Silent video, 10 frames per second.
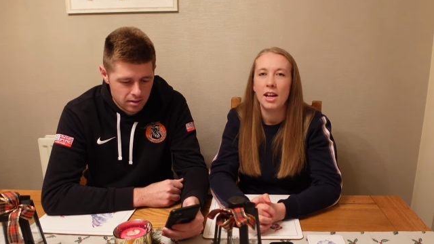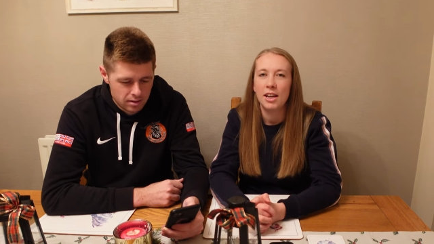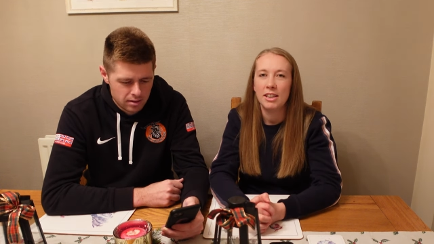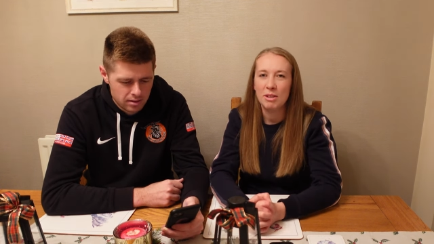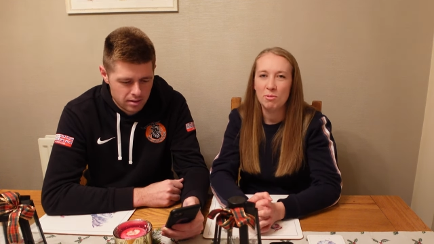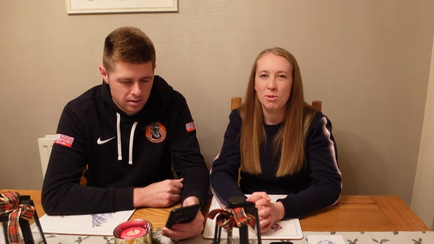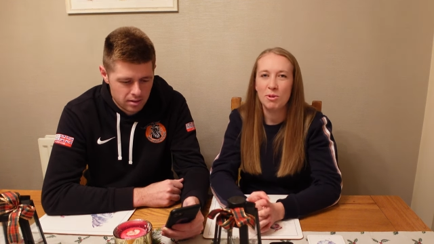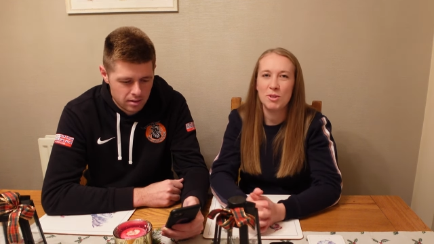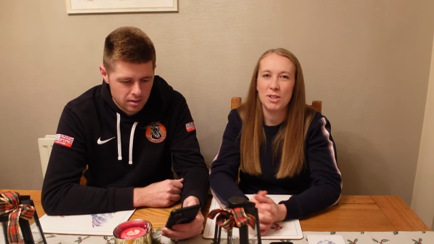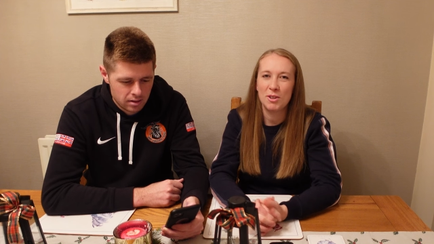Speaker 1: I think we're
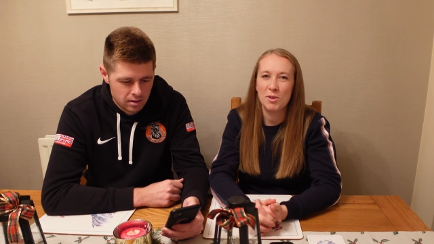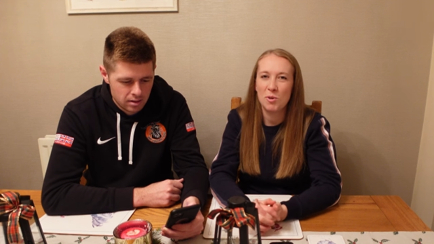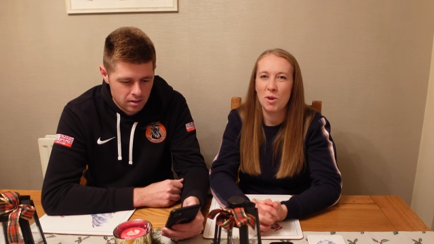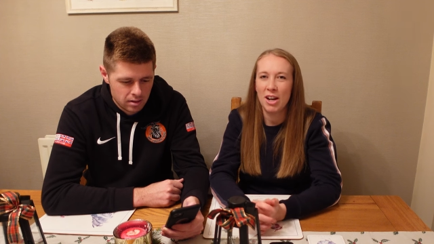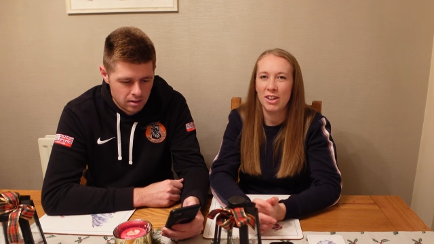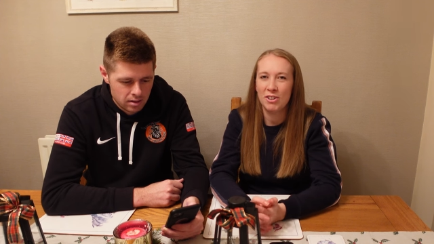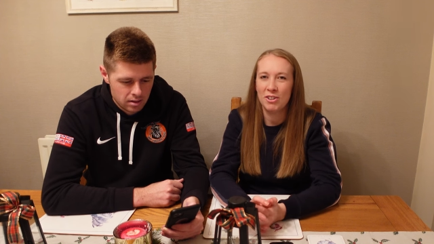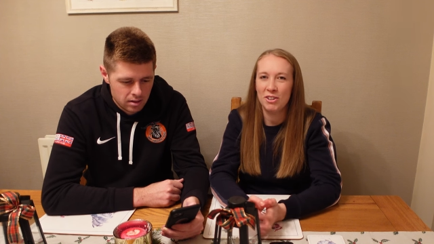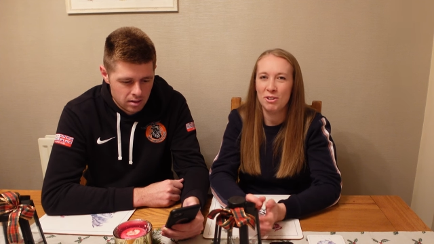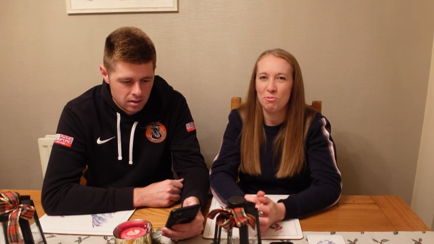also quite
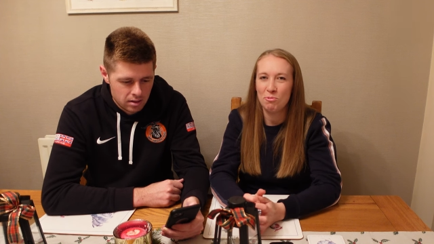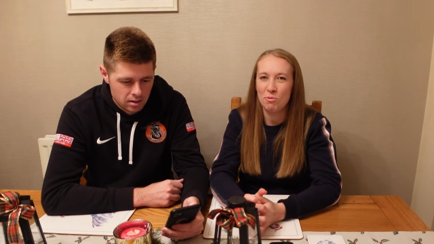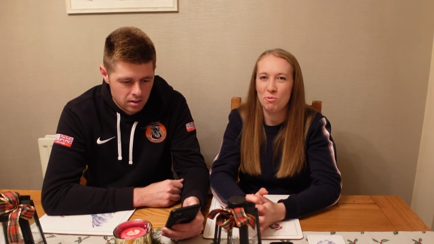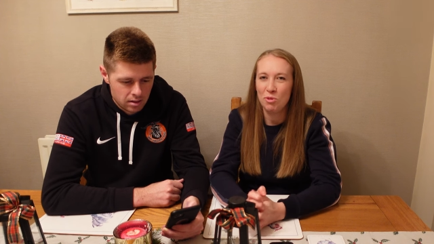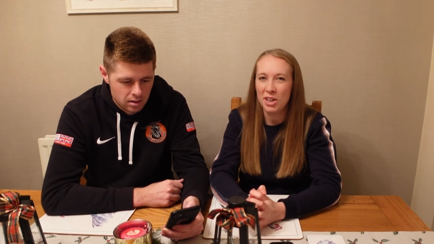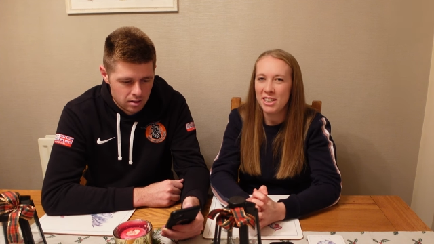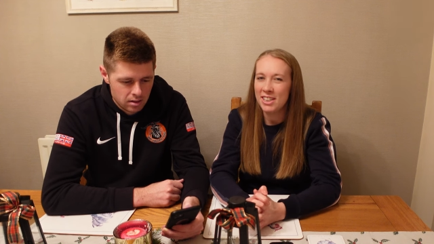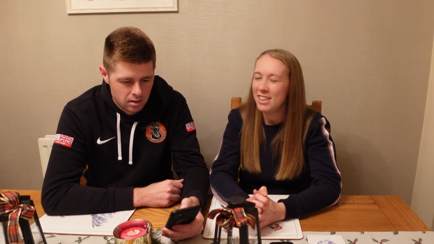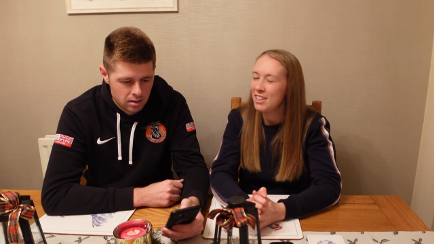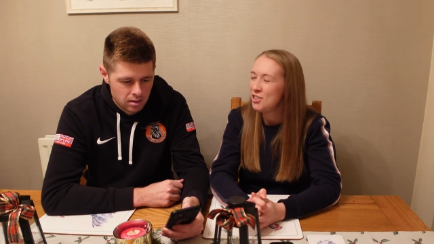good at
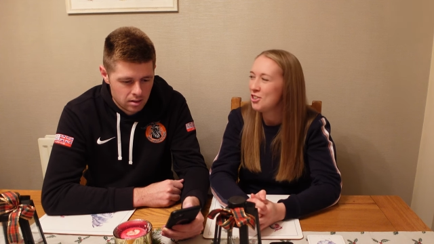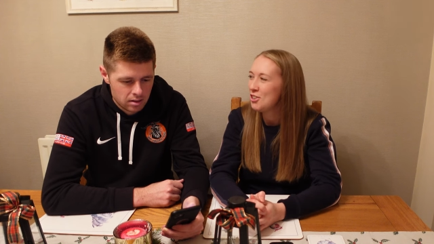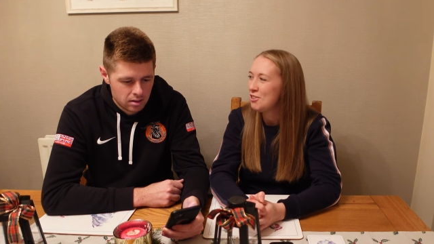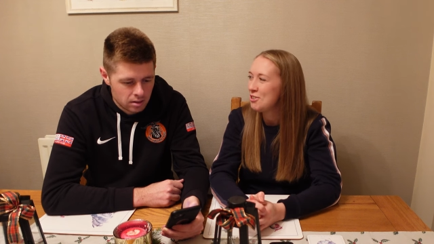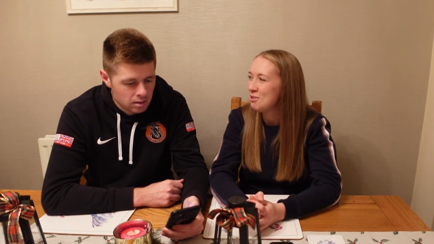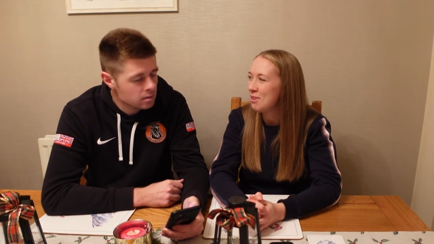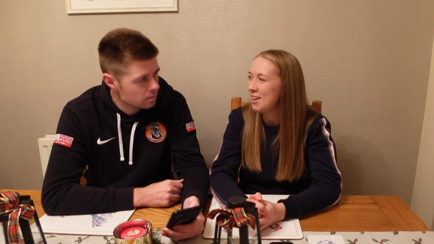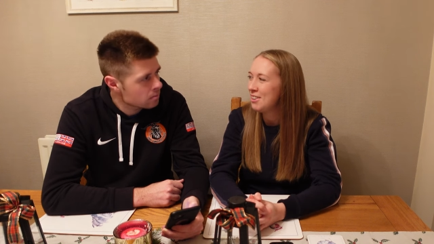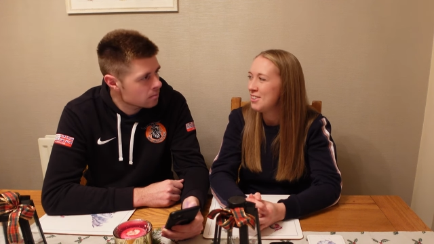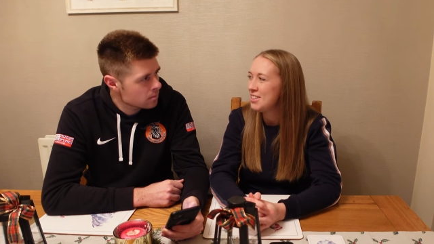reading each other as
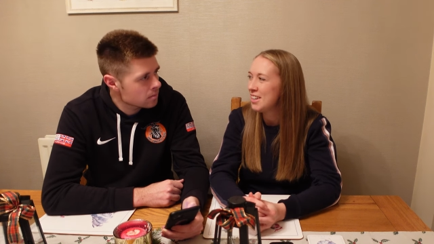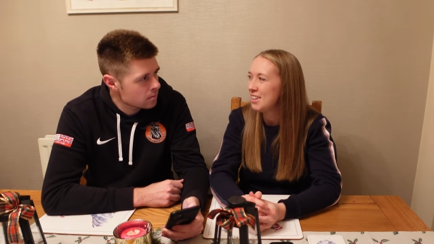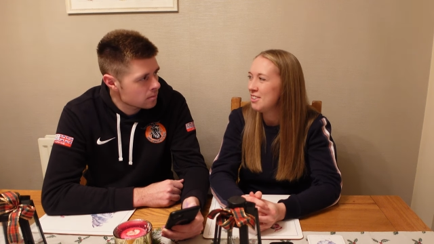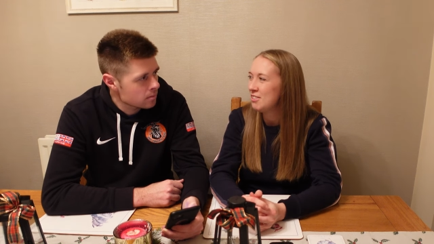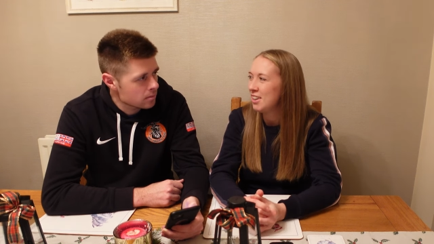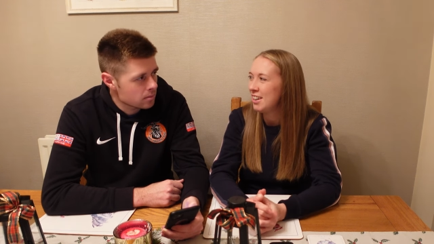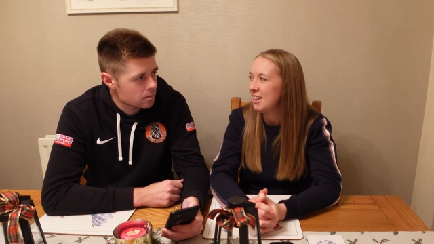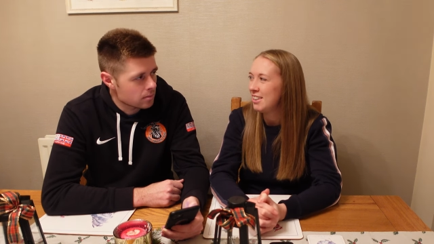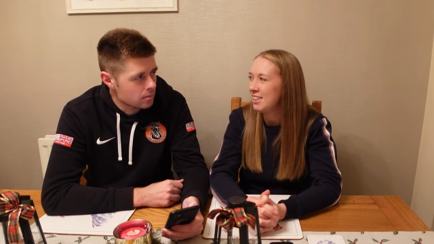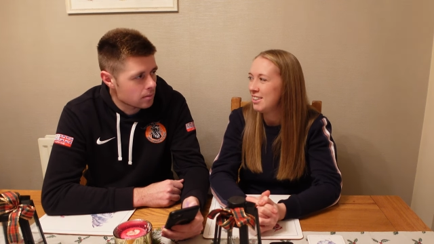well, so
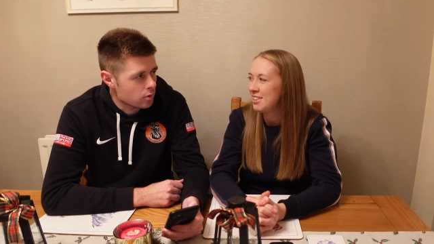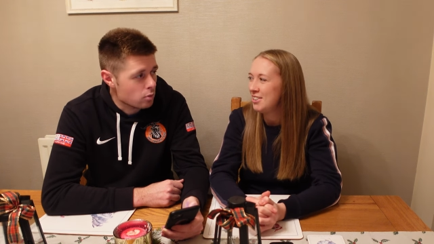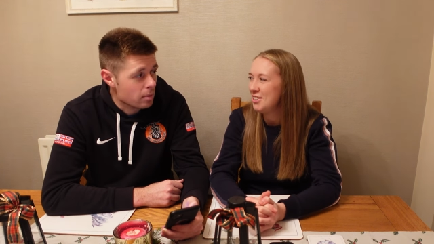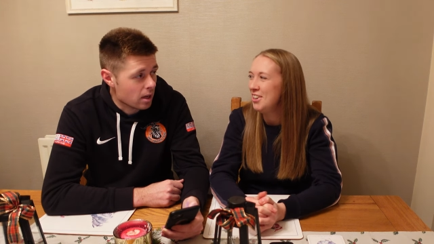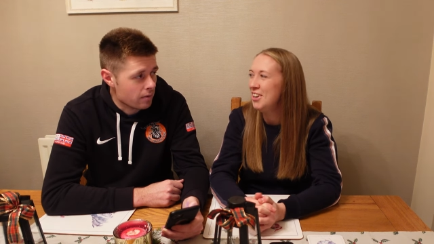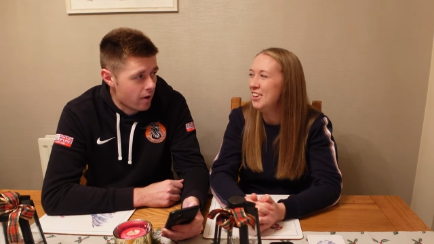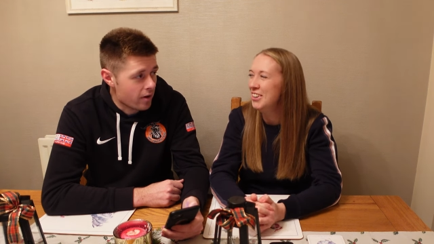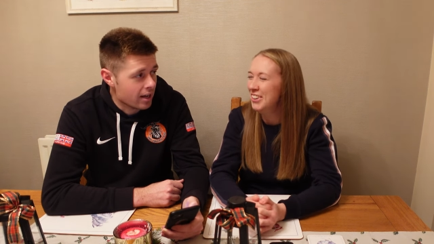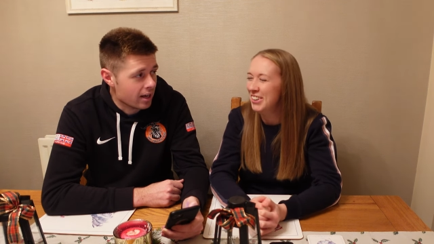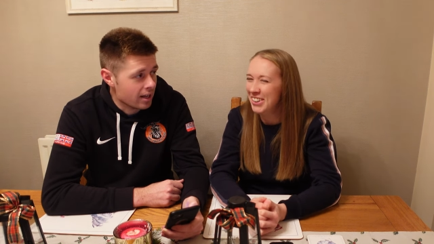like you make it
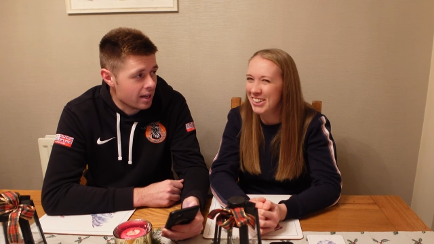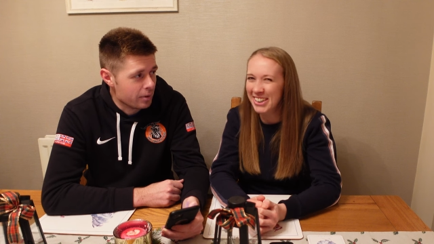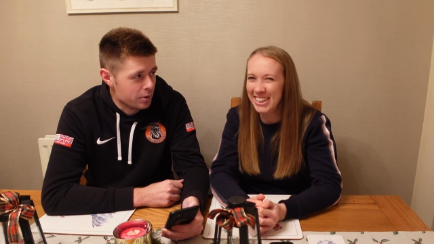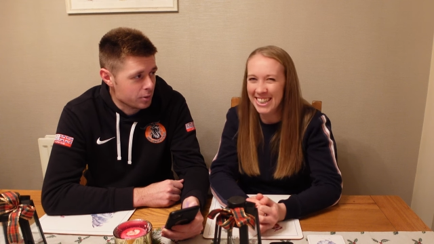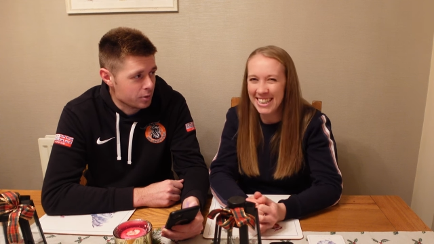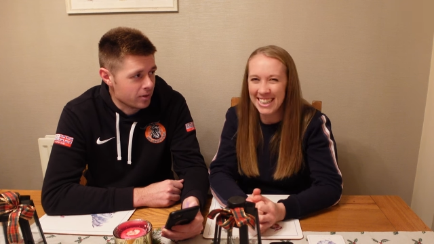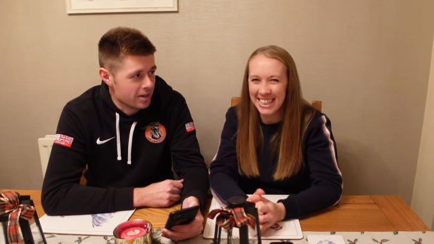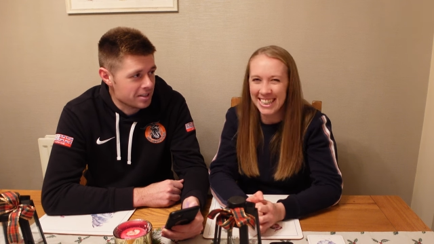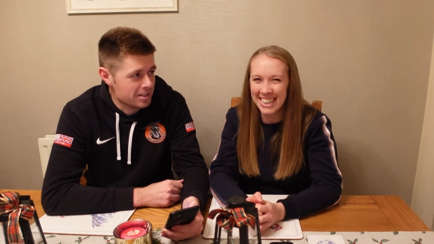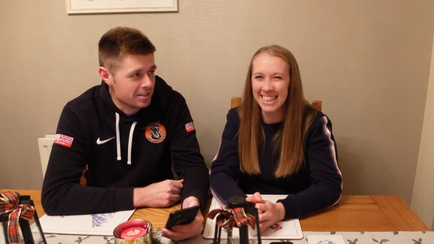
Speaker 2: very clear when you're
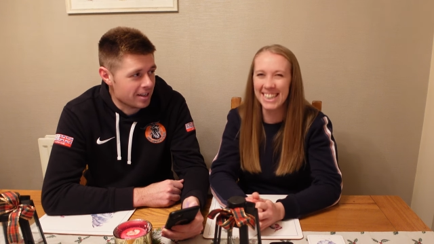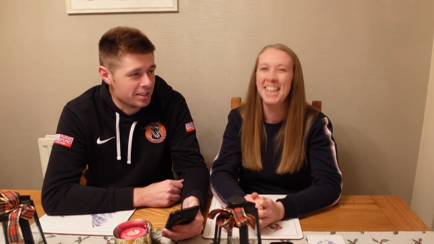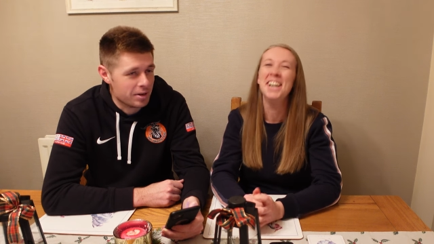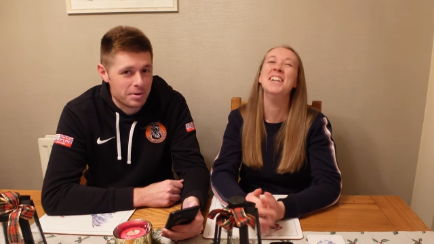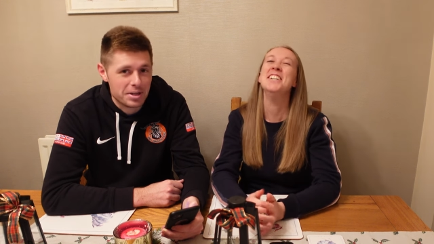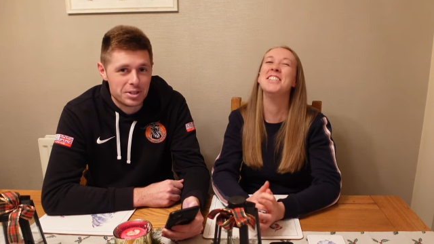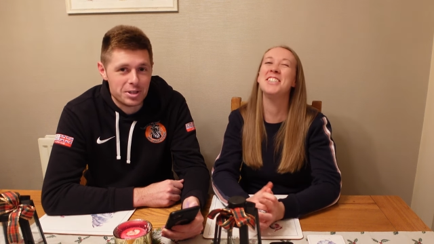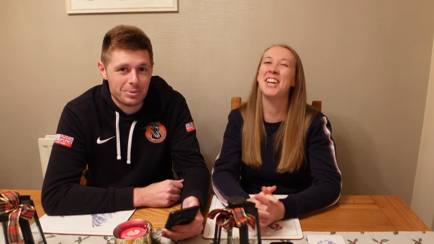stressed. I don't need to do